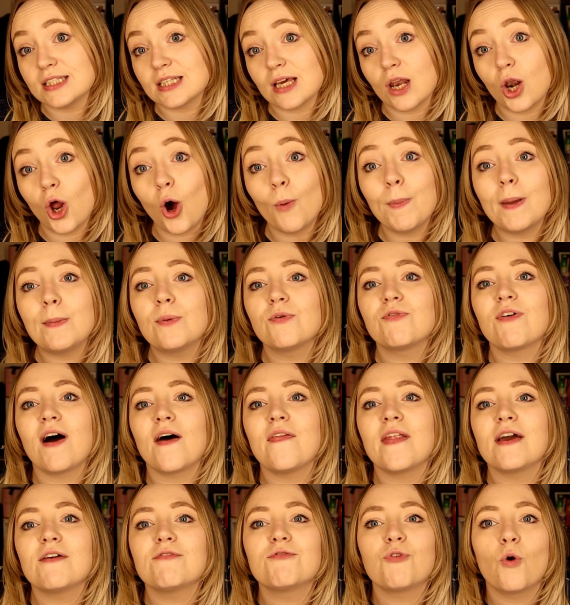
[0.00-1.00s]
lot of people
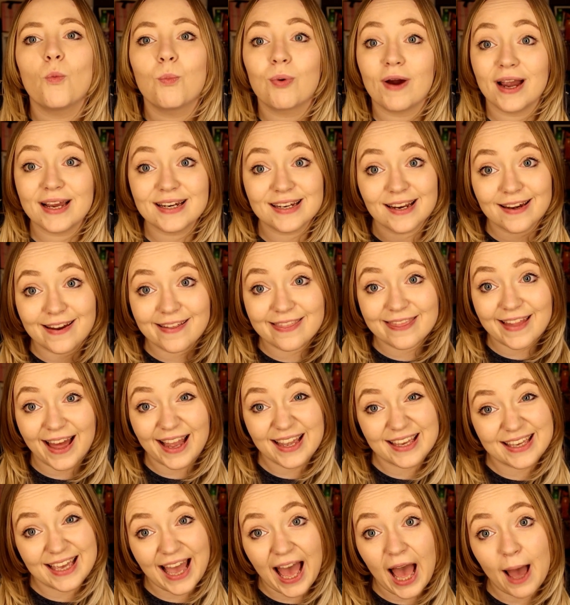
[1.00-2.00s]
find they fall pregnant in
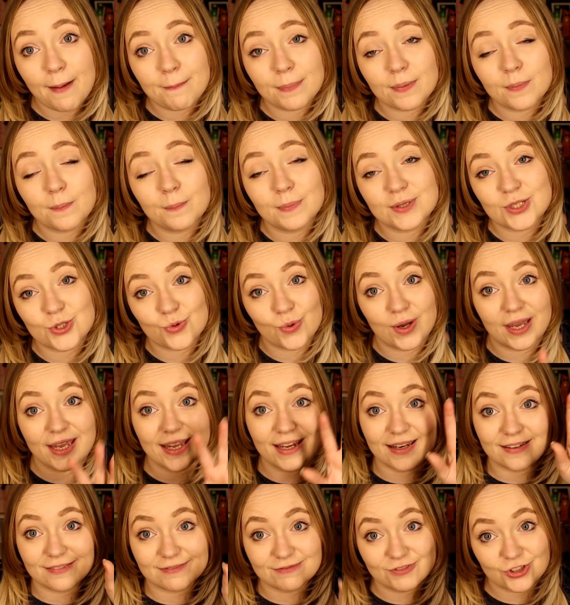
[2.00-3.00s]
that gap
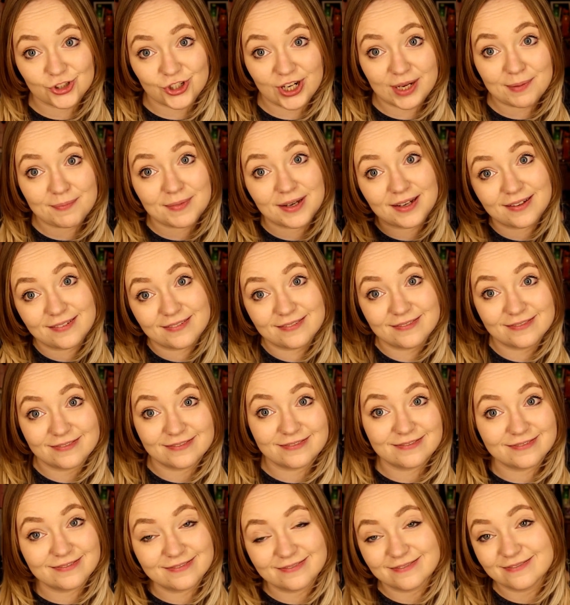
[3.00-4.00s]
between treatment
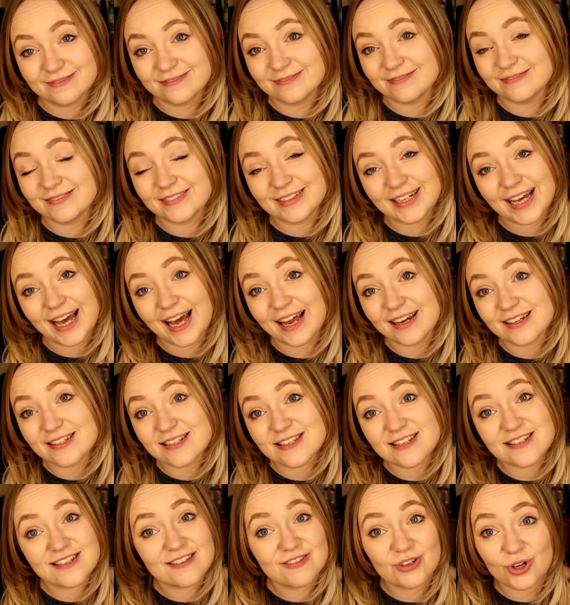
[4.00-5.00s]

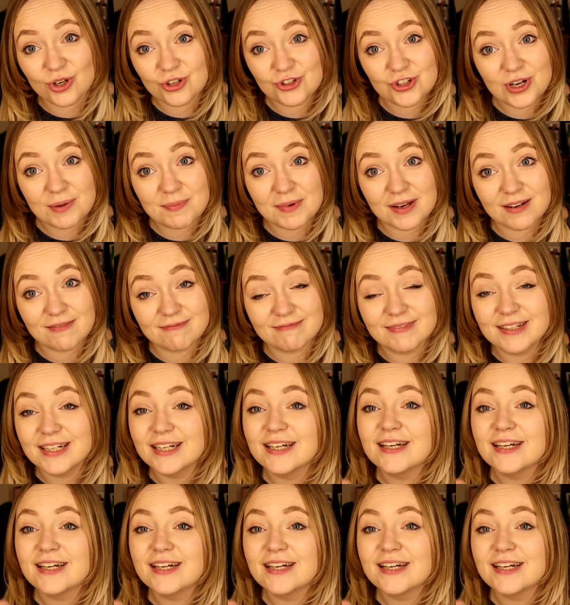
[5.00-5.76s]
and no treatment.